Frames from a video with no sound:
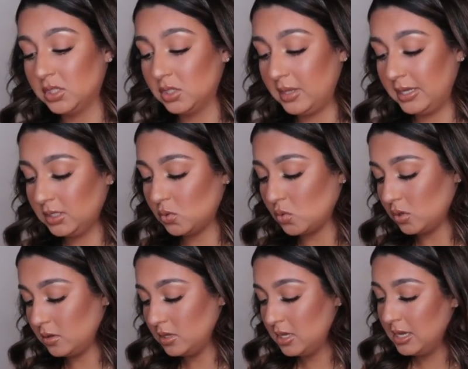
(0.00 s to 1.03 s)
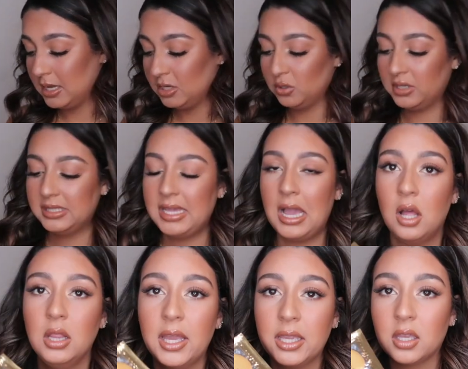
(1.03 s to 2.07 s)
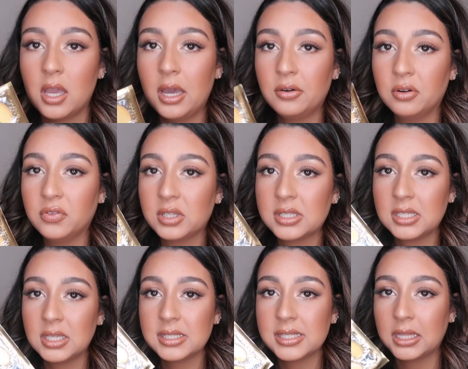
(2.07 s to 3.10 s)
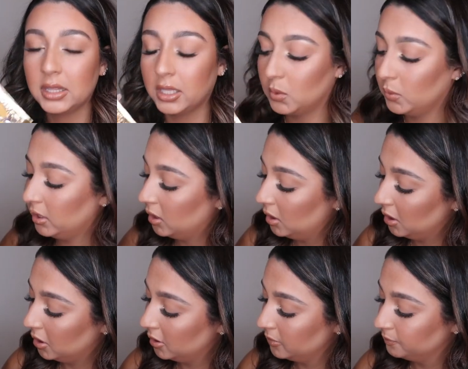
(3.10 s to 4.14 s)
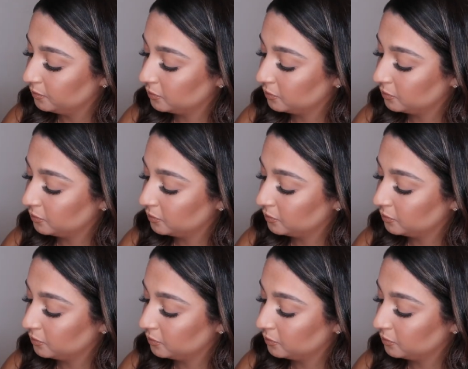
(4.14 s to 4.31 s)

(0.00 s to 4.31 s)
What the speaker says: So that's cool. You could tell, like, I don't know if you can see, it's like liquidy in here.